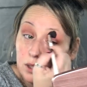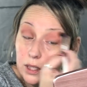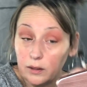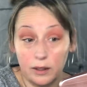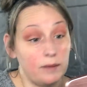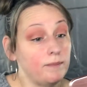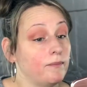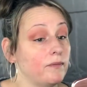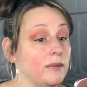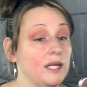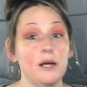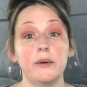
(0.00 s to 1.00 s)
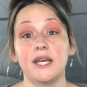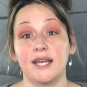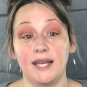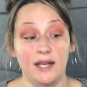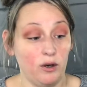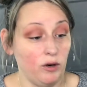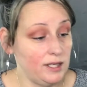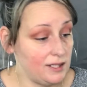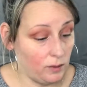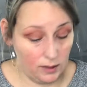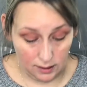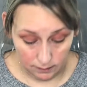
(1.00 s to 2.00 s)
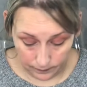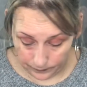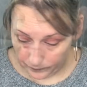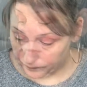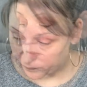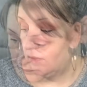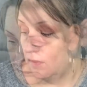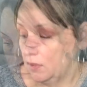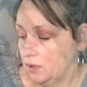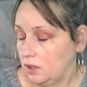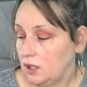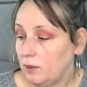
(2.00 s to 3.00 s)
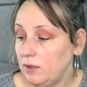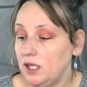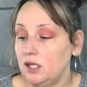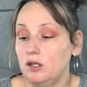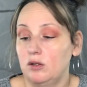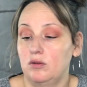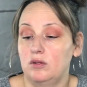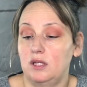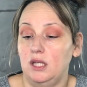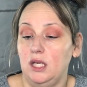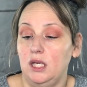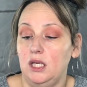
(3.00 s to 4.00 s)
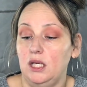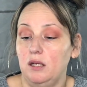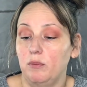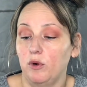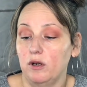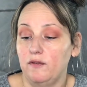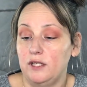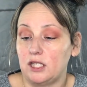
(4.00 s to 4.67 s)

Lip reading: Okay, now we can get crazy with it. I'm going to use the Morphe